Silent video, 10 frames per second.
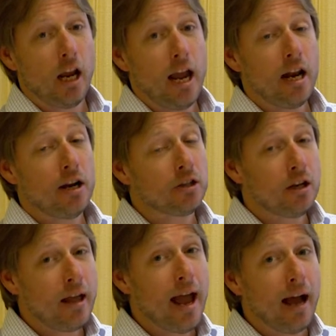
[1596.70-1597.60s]
In addition
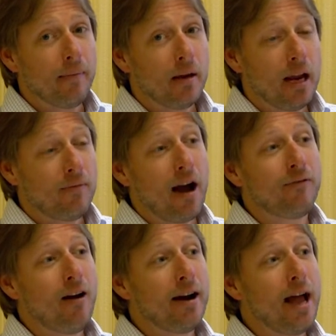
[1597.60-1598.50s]
to that, if I
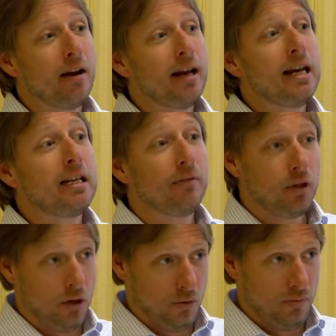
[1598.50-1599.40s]
find out any of
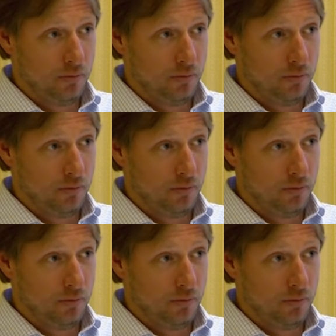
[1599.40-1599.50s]
you